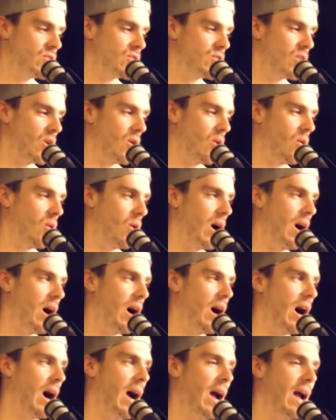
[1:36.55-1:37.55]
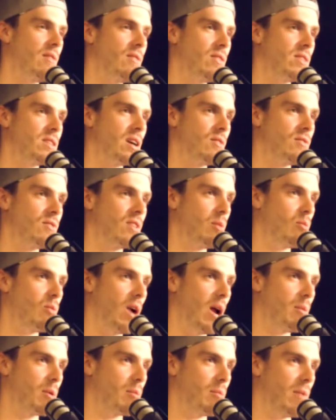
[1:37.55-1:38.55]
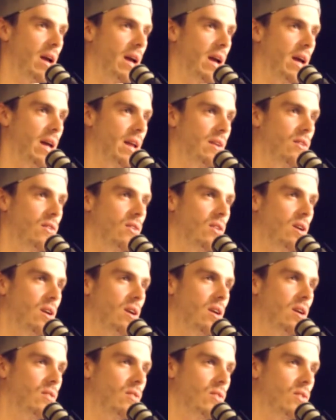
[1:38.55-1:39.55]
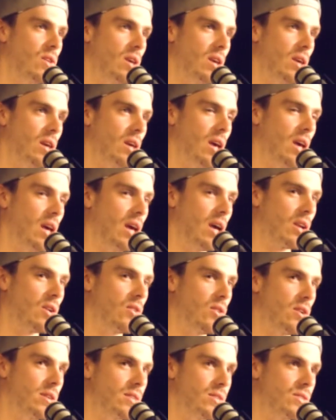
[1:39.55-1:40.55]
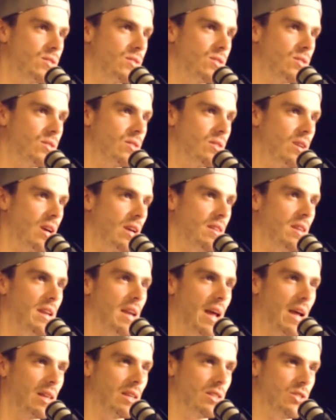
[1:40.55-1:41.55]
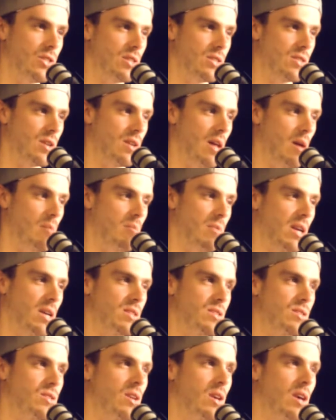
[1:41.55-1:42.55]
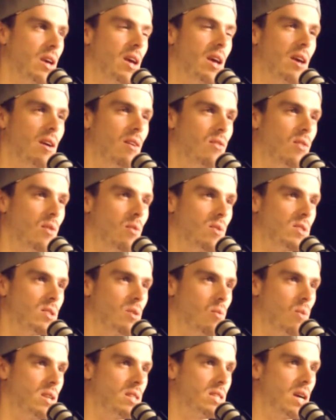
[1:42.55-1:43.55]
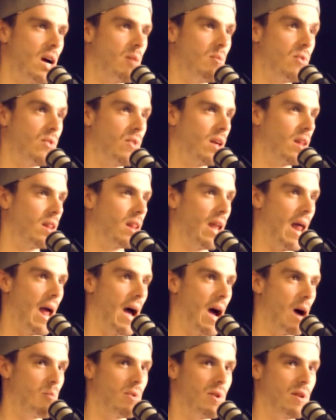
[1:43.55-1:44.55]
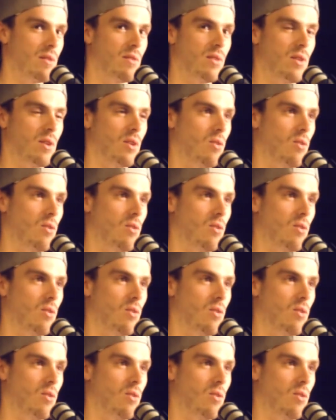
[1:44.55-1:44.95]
so I have a tough time wrapping my head the ignorance and the negligence on that, because if it was a one-time thing that happened,